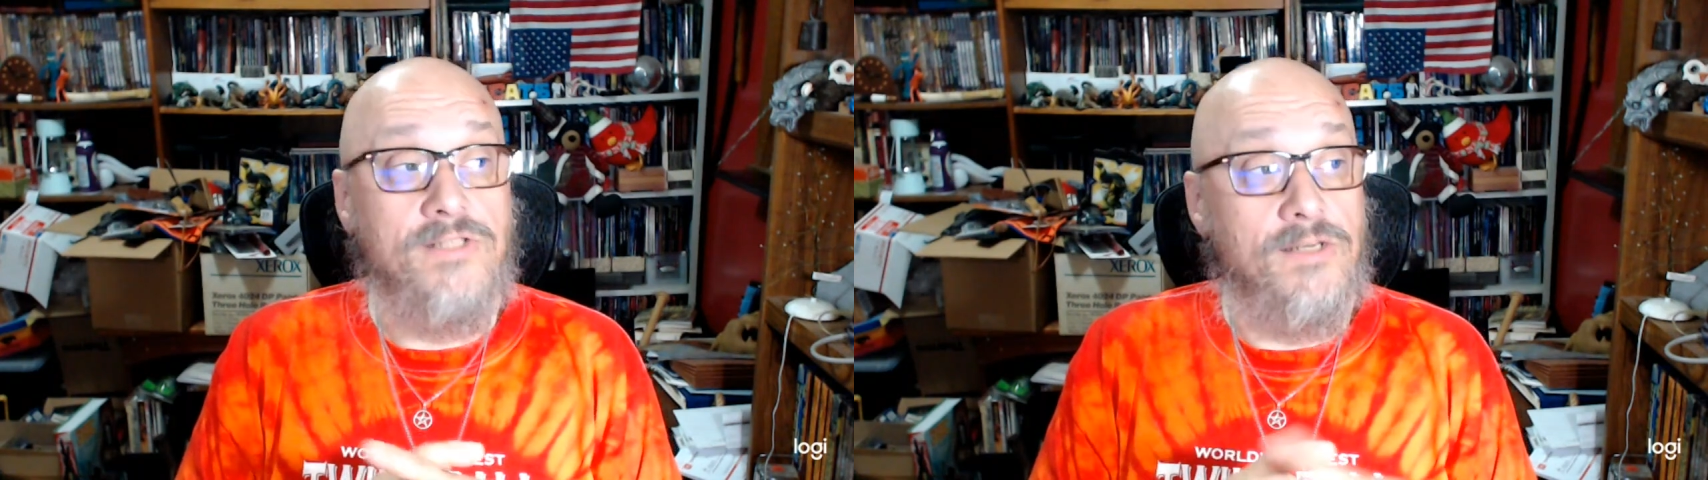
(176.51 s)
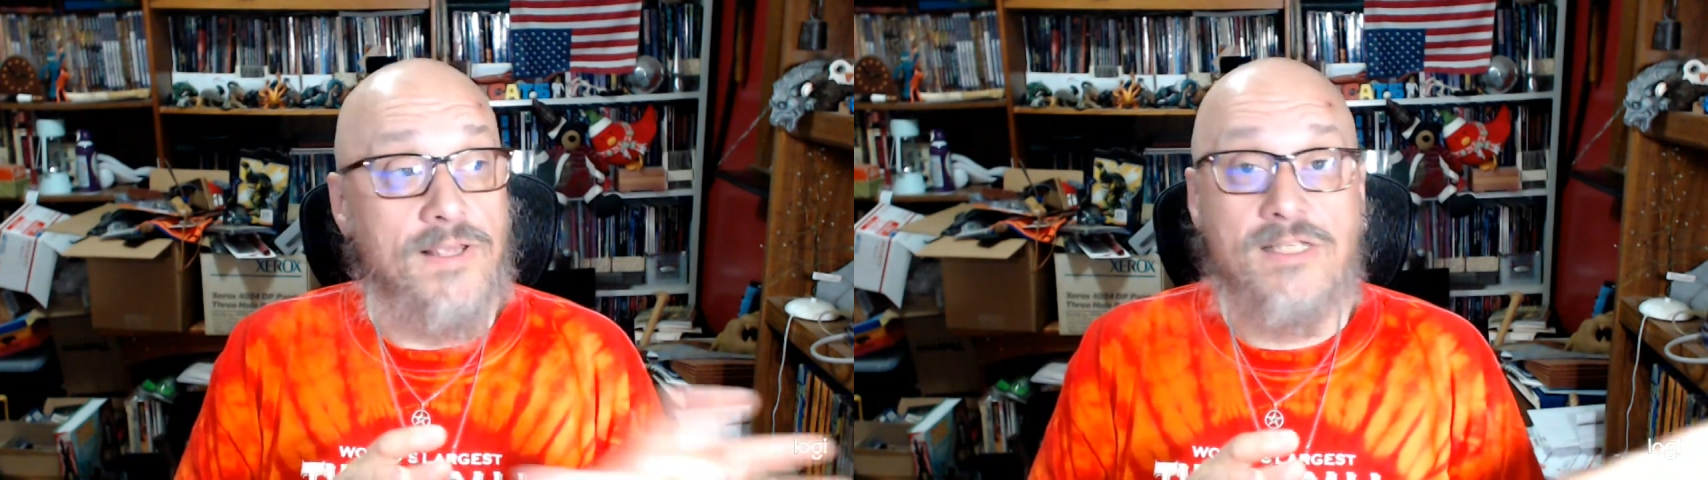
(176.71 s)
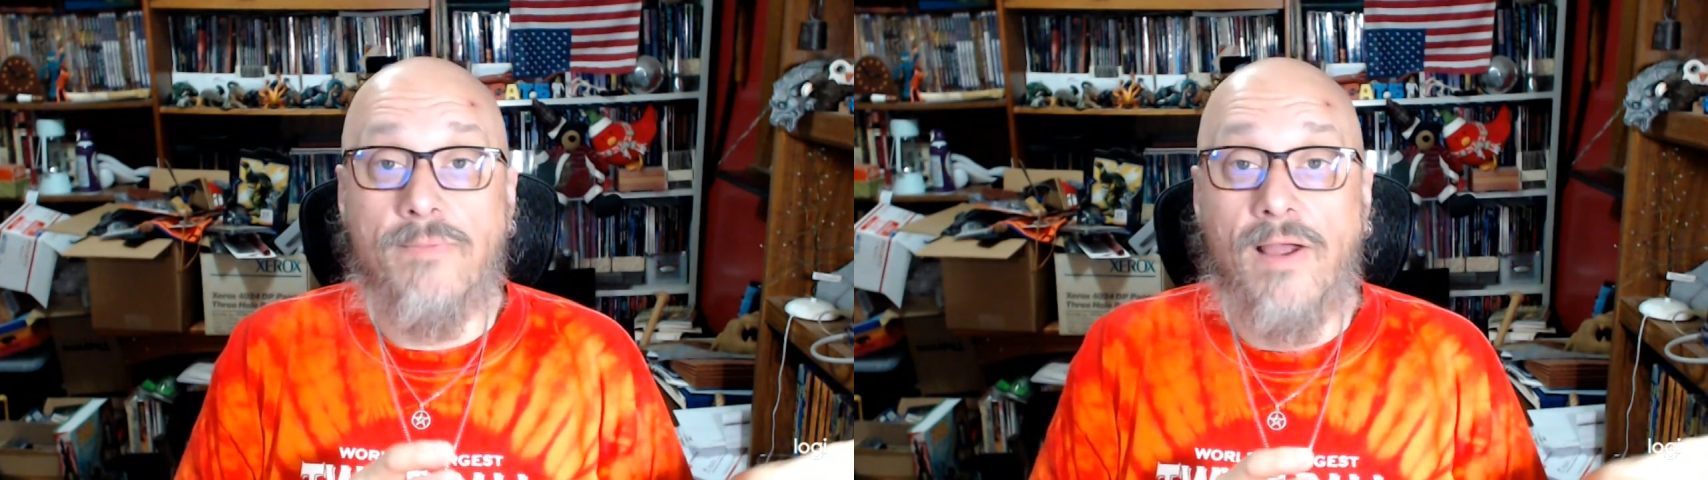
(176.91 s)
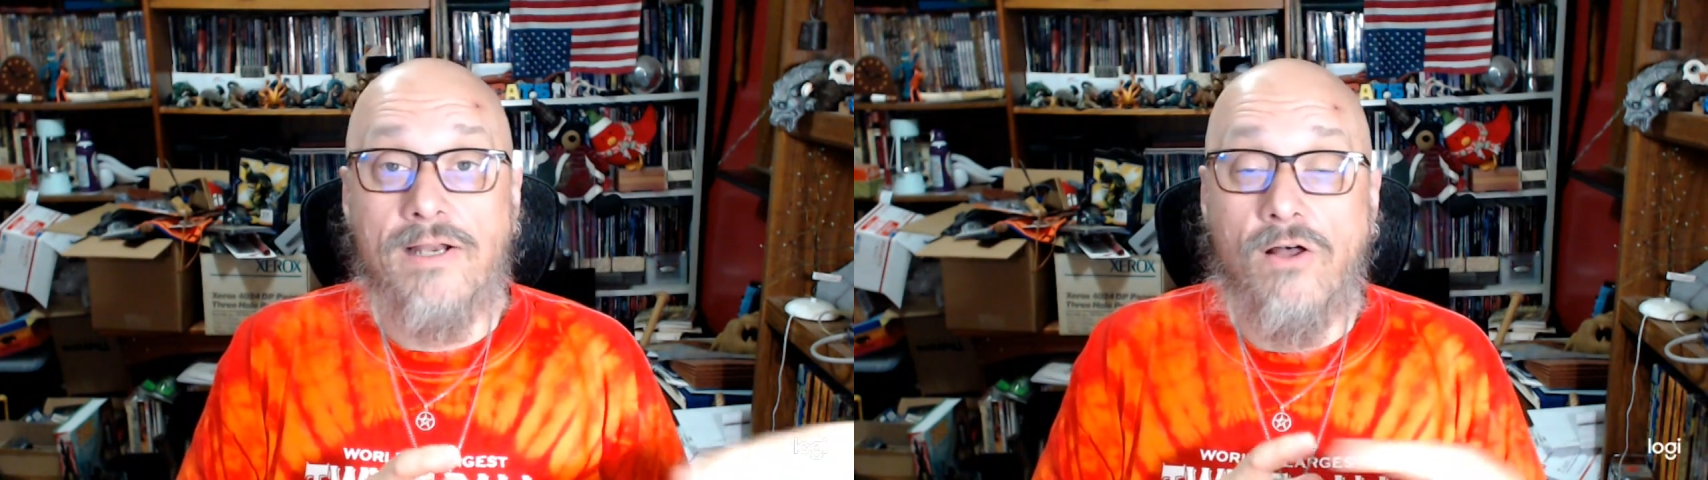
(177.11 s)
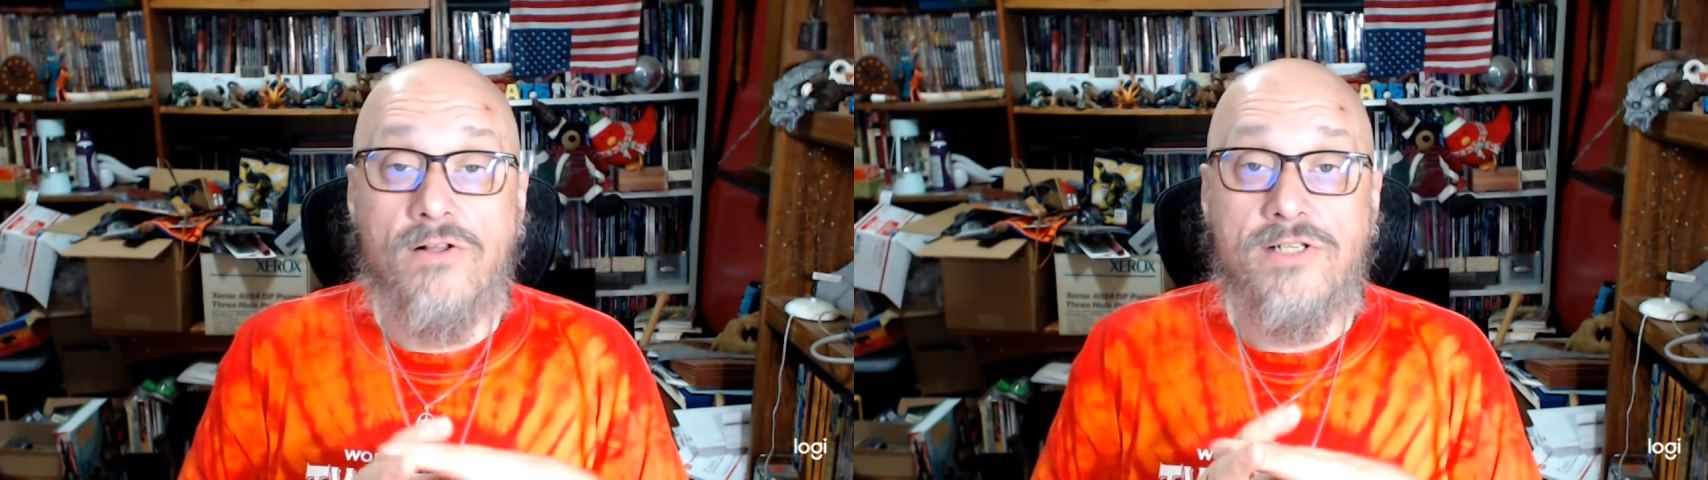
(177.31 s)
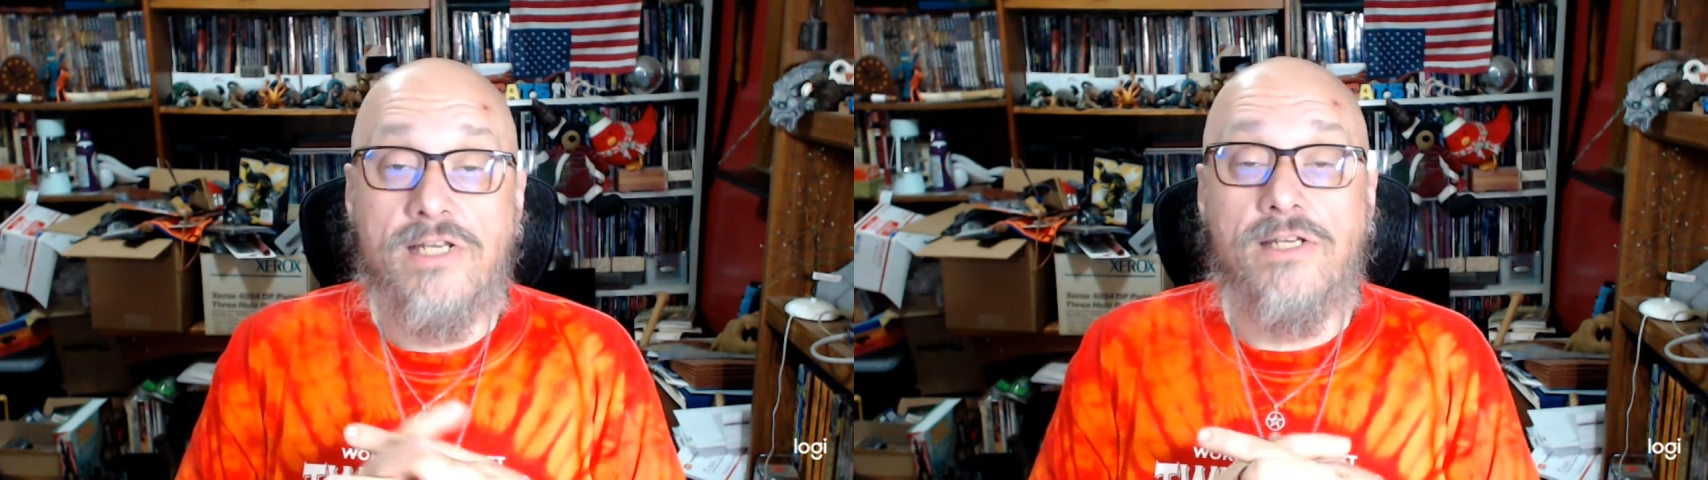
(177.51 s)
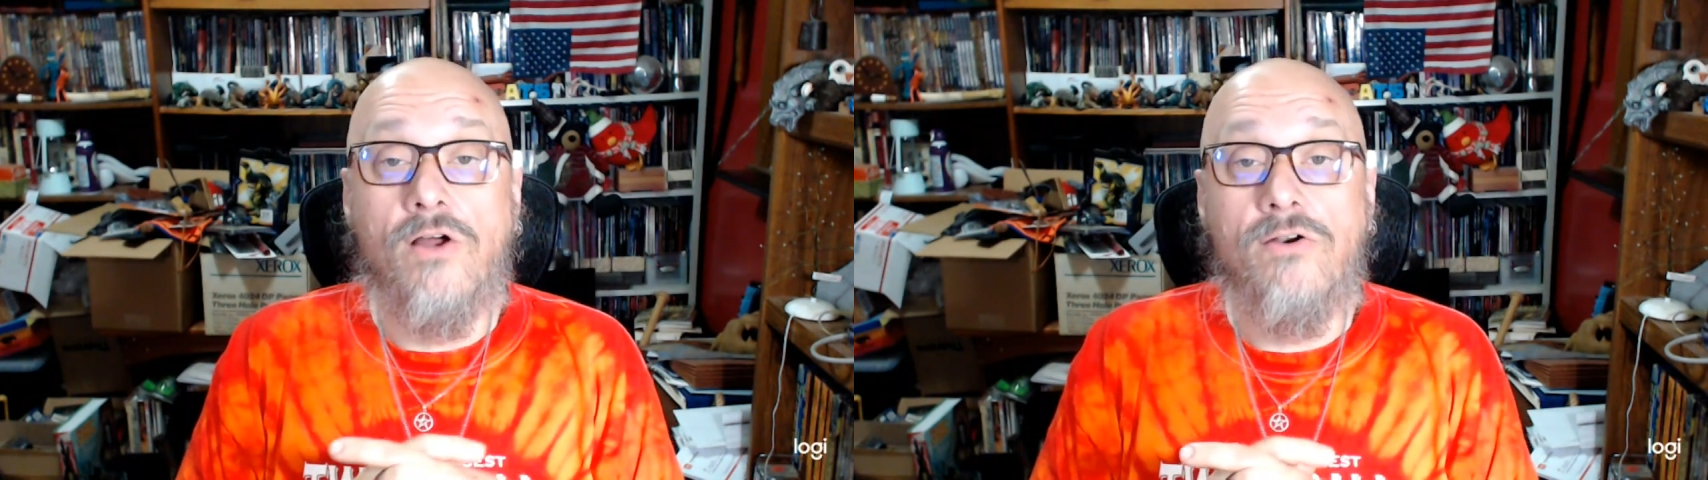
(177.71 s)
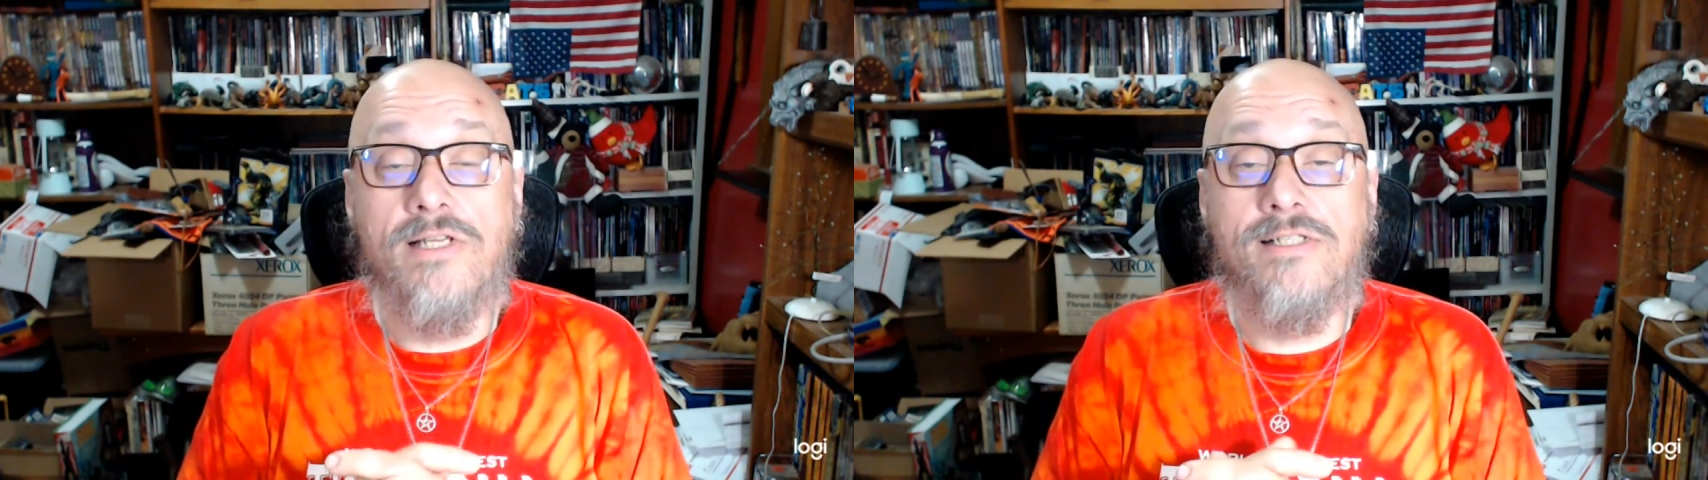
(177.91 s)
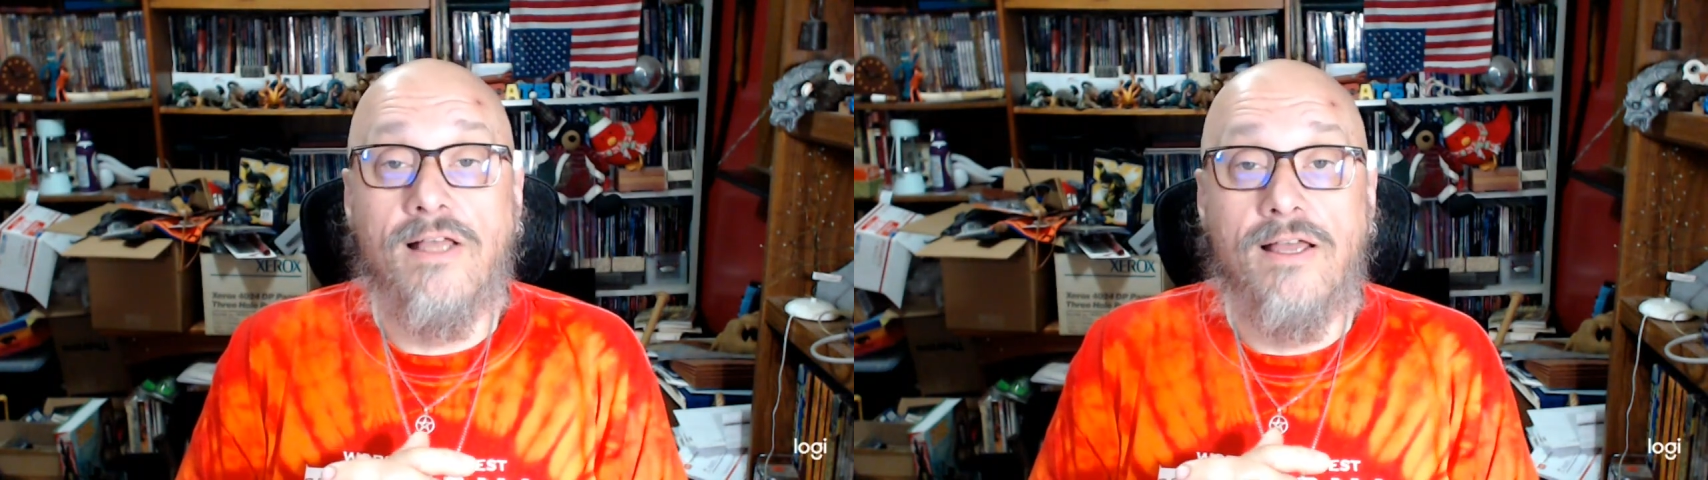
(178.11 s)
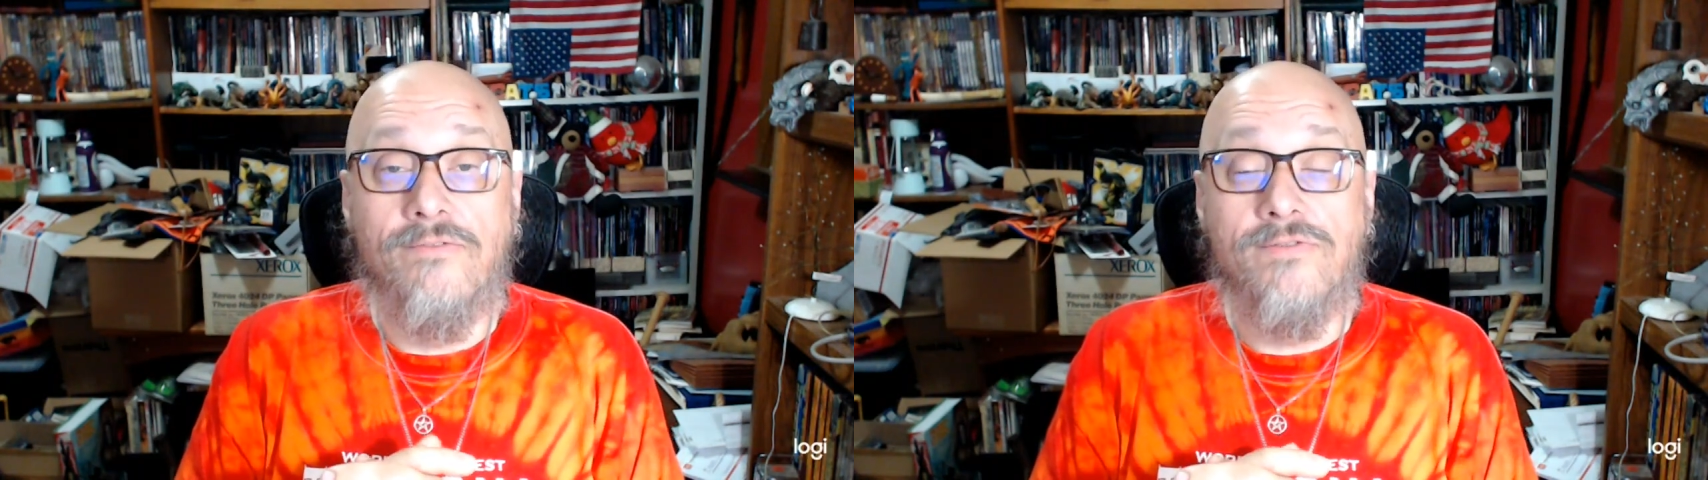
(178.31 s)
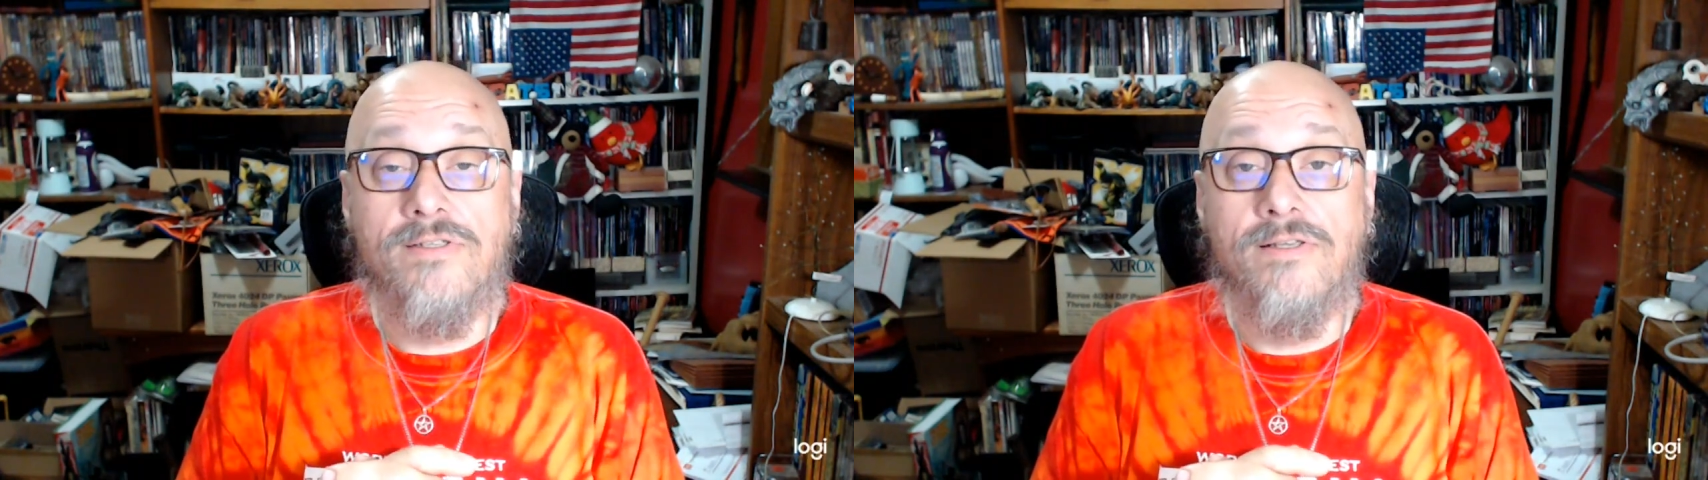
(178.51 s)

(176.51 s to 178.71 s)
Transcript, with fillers: To the best of my knowledge, he didn't own any slaves.